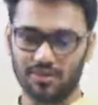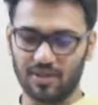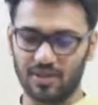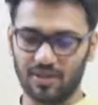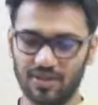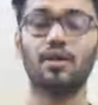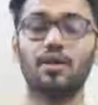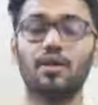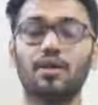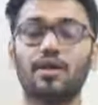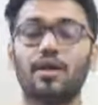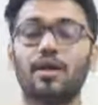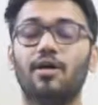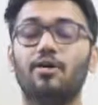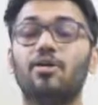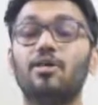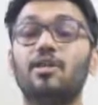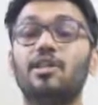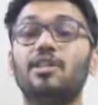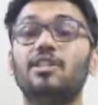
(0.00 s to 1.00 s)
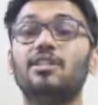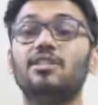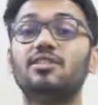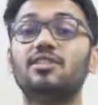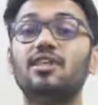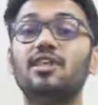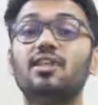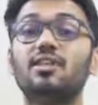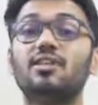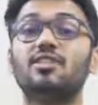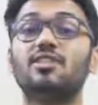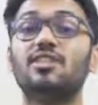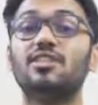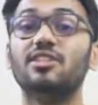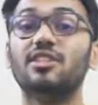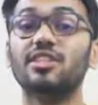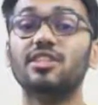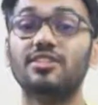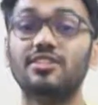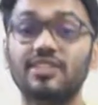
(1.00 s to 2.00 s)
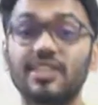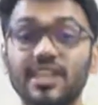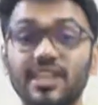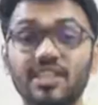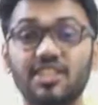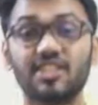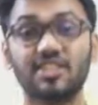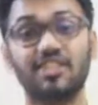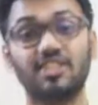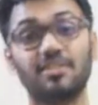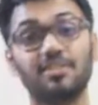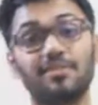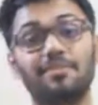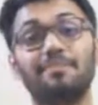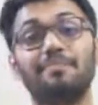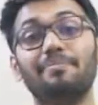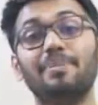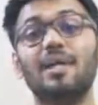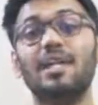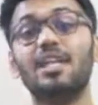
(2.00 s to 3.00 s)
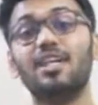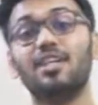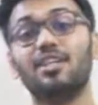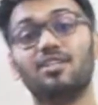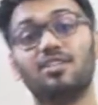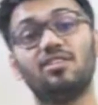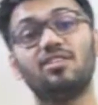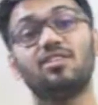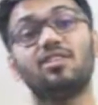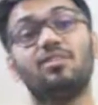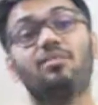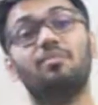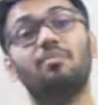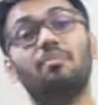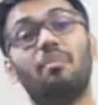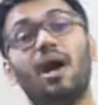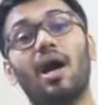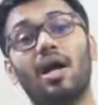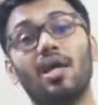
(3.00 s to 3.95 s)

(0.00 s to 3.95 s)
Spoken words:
Now it is 36 million miles